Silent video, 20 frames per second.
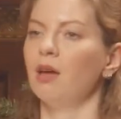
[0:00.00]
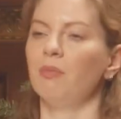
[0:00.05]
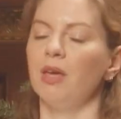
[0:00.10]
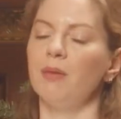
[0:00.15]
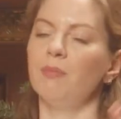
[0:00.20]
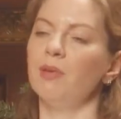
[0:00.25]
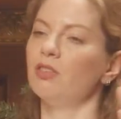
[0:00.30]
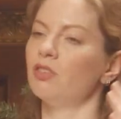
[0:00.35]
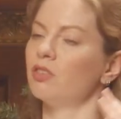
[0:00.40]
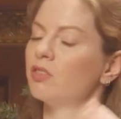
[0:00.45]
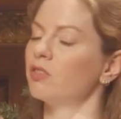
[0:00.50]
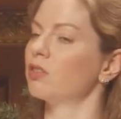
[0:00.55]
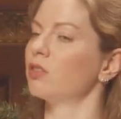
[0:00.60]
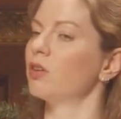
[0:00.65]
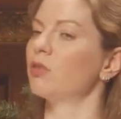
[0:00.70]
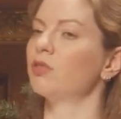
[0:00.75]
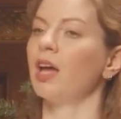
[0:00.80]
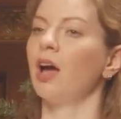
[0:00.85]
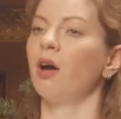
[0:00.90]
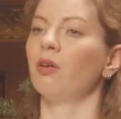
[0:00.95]
maybe just
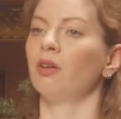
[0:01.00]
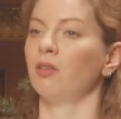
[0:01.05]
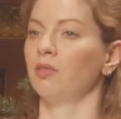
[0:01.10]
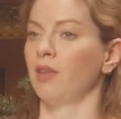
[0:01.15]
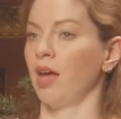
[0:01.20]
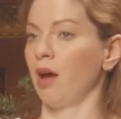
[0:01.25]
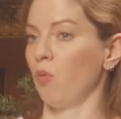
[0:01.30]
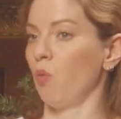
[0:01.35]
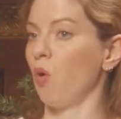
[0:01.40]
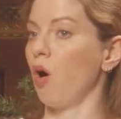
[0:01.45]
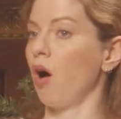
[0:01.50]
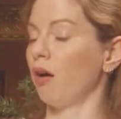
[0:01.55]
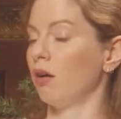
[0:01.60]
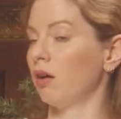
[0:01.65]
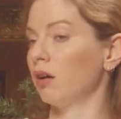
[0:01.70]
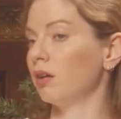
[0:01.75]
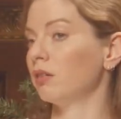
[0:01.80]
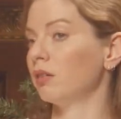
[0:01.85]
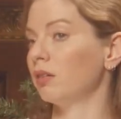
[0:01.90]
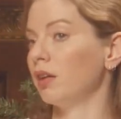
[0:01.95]
slow down on that walk
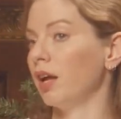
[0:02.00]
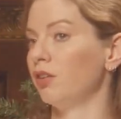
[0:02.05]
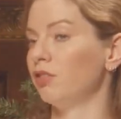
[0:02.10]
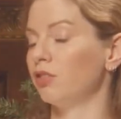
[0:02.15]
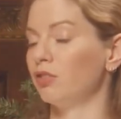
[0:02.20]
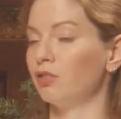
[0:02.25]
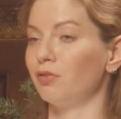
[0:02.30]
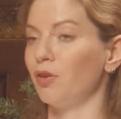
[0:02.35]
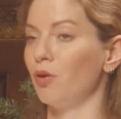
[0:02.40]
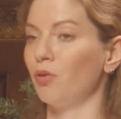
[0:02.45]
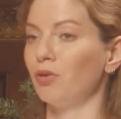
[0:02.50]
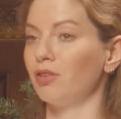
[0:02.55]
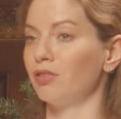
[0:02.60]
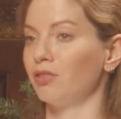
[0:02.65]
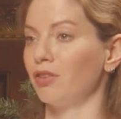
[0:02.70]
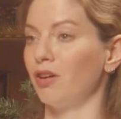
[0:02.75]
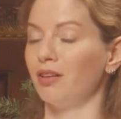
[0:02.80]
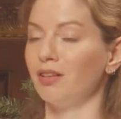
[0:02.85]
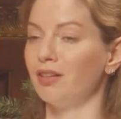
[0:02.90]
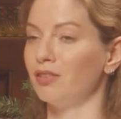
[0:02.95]
and just
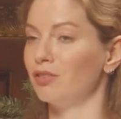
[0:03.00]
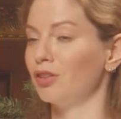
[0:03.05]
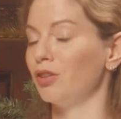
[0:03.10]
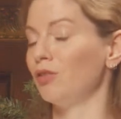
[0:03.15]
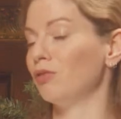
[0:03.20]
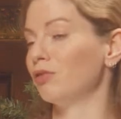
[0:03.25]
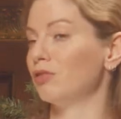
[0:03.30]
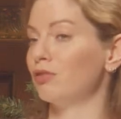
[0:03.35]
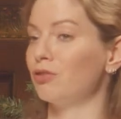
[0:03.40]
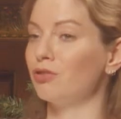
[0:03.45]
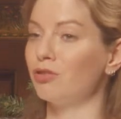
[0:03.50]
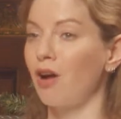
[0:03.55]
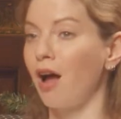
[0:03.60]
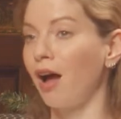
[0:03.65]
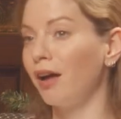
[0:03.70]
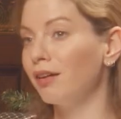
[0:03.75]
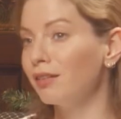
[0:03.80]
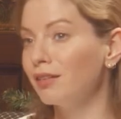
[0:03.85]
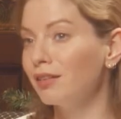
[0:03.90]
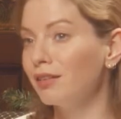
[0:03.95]
focus on his cute little trot.